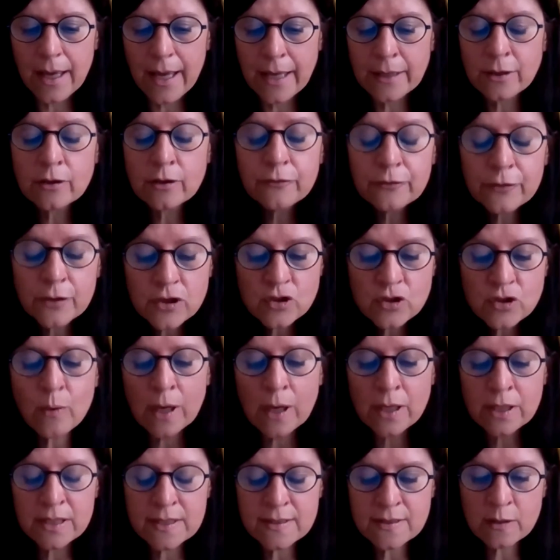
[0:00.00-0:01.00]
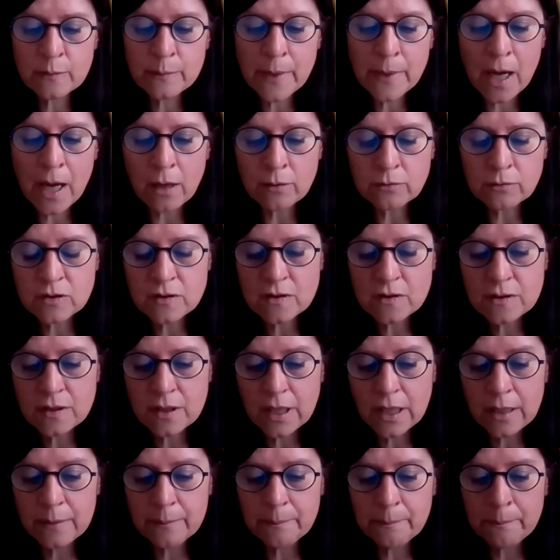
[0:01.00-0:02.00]
the first one is about
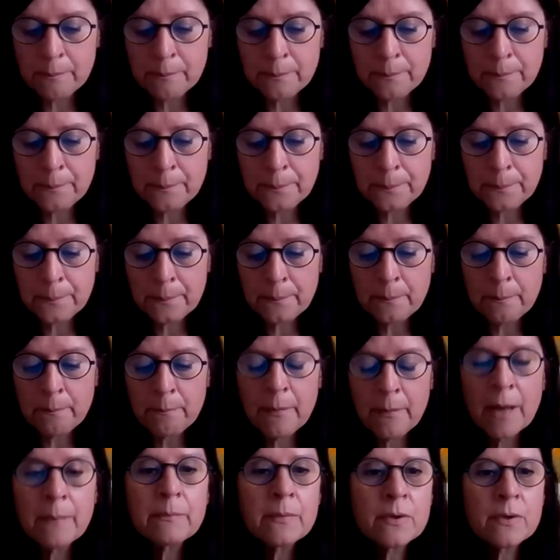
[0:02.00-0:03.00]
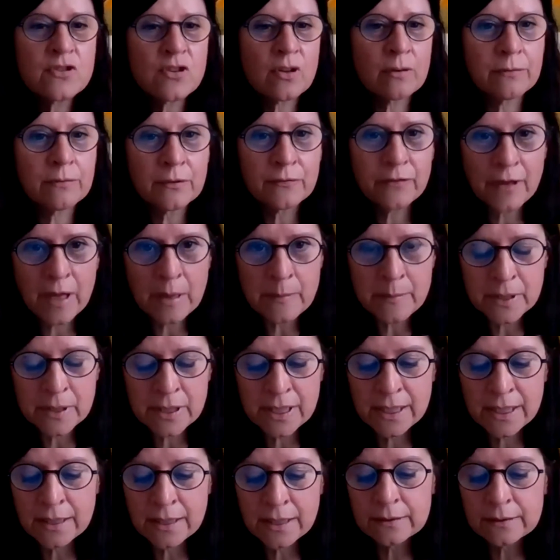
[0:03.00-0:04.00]
members of a
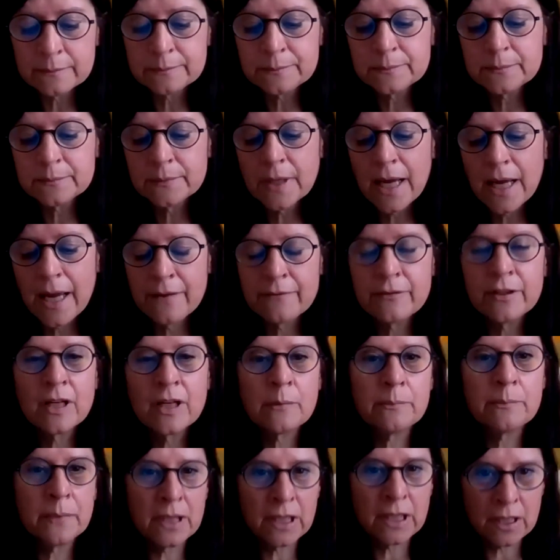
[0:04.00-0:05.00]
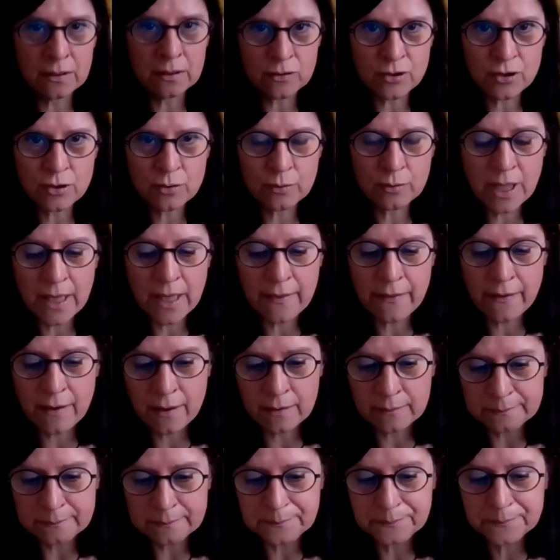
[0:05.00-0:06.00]
family having a meal
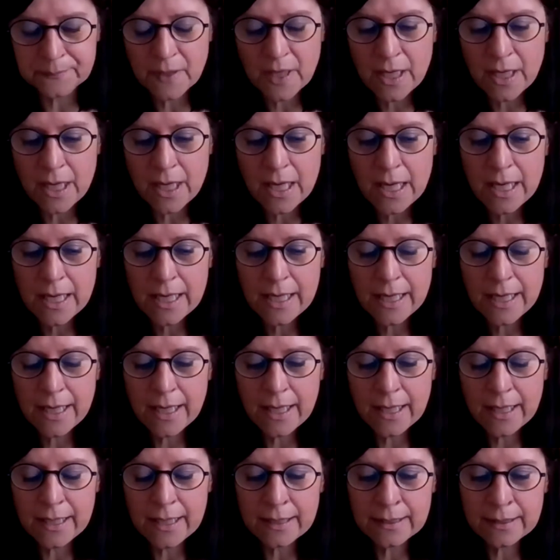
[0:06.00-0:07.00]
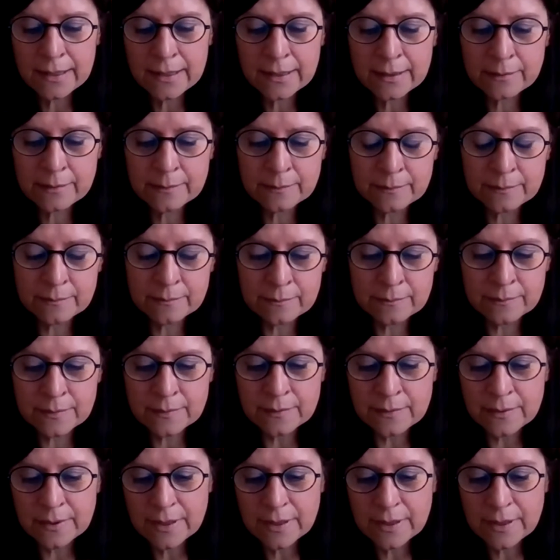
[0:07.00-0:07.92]
together. The